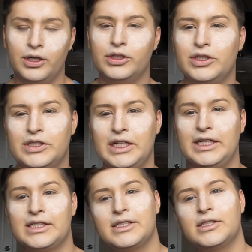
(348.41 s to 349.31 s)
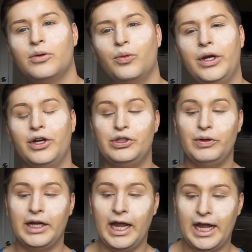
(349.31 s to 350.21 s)
So since we are
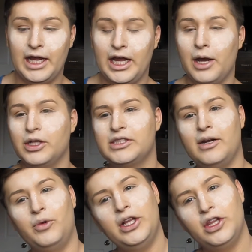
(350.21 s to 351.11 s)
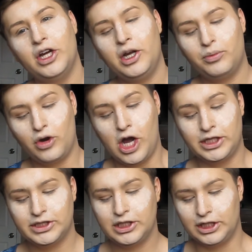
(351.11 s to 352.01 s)
doing a summery look, a
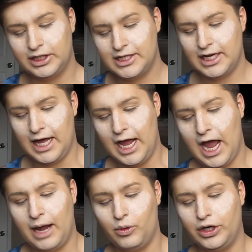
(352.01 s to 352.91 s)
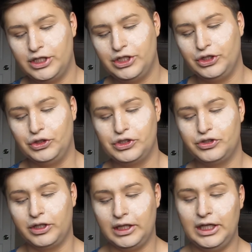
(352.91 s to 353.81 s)
bronze look today, I'm going to
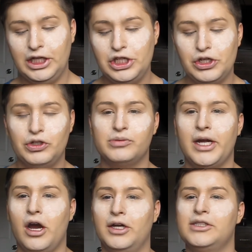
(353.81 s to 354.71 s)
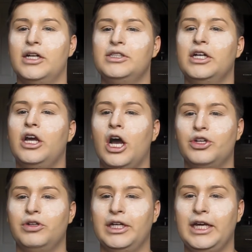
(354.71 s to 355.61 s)
strictly use my Anastasia
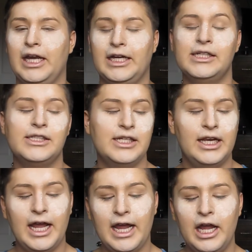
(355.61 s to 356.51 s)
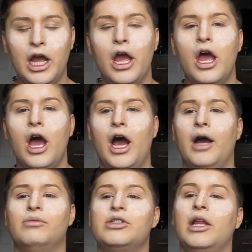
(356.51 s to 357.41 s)
contouring kit today.
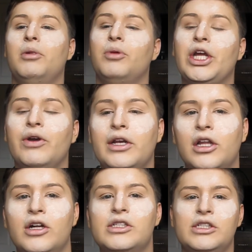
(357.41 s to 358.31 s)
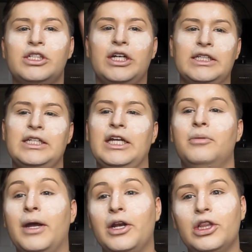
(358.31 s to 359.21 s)
So let me bring you in closer so you guys can get a
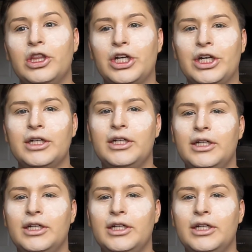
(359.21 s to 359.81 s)
better look.